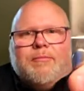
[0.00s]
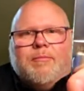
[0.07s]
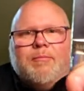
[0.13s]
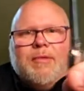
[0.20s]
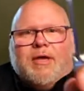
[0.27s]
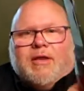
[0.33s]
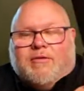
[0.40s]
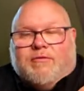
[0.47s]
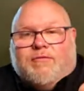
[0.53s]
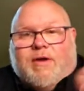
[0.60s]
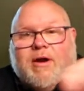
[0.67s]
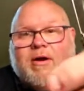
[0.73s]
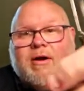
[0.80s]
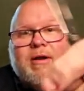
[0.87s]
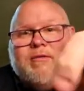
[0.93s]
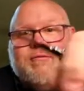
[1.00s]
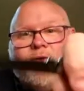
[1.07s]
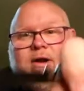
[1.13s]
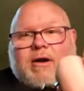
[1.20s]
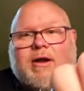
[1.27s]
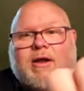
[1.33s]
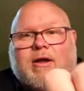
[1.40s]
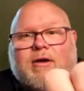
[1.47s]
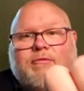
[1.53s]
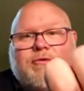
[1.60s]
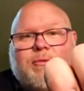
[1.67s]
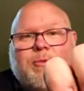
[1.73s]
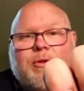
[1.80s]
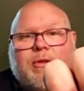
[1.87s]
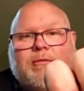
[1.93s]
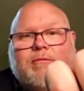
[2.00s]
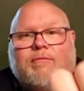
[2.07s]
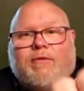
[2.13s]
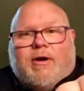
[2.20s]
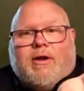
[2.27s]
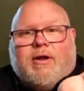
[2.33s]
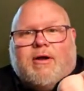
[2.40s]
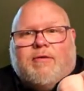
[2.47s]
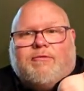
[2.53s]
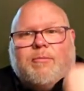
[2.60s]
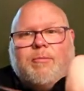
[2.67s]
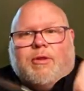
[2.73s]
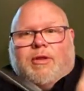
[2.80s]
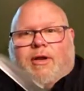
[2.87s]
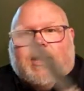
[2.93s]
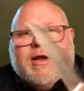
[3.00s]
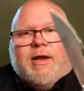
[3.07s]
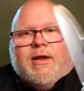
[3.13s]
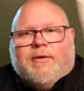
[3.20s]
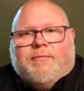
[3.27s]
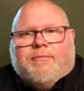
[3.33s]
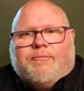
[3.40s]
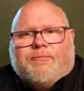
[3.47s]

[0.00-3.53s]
But it's very, very comfortable, very comfortable in hand.